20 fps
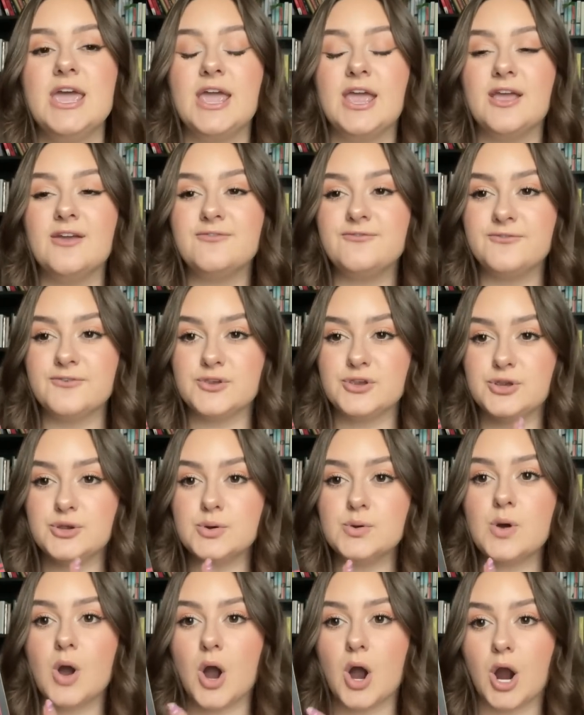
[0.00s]
If
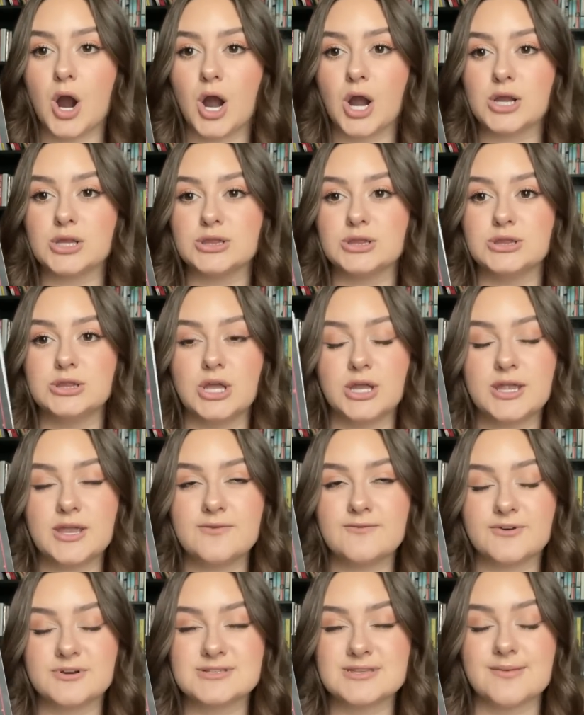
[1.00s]
you are
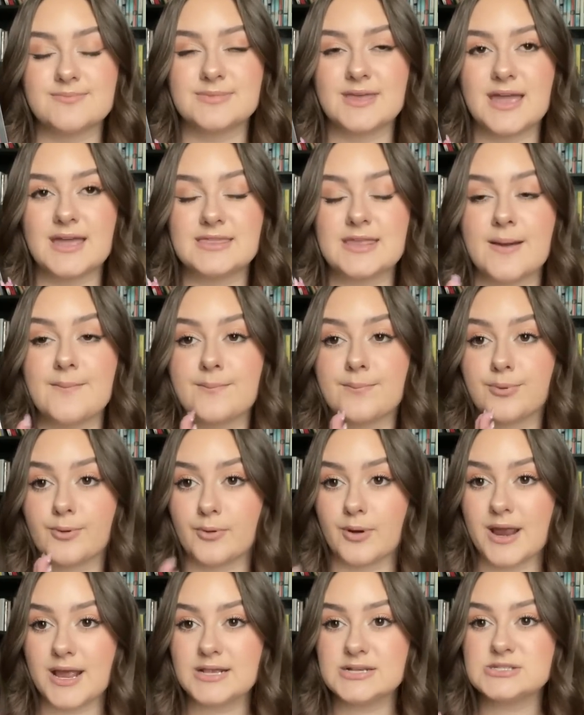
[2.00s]
looking for something that
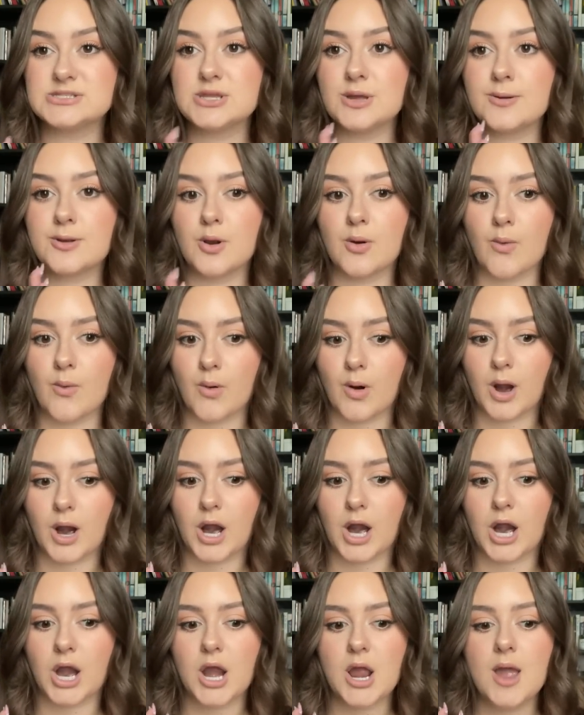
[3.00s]
brings the
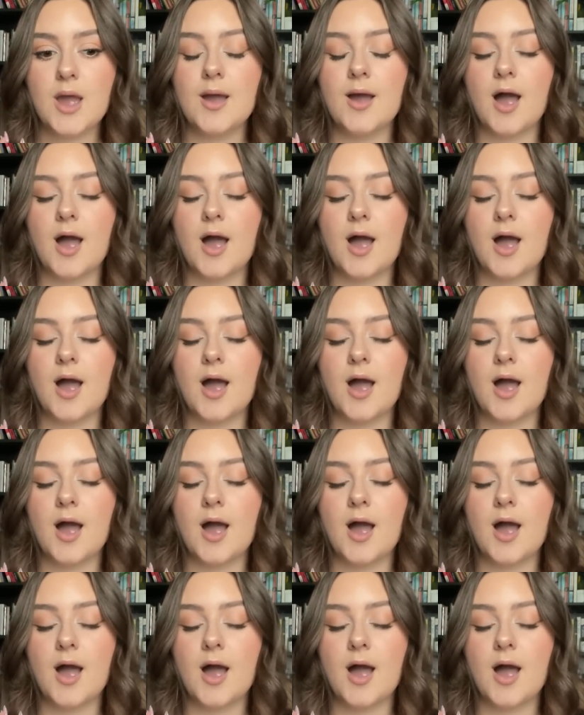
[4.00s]
gore,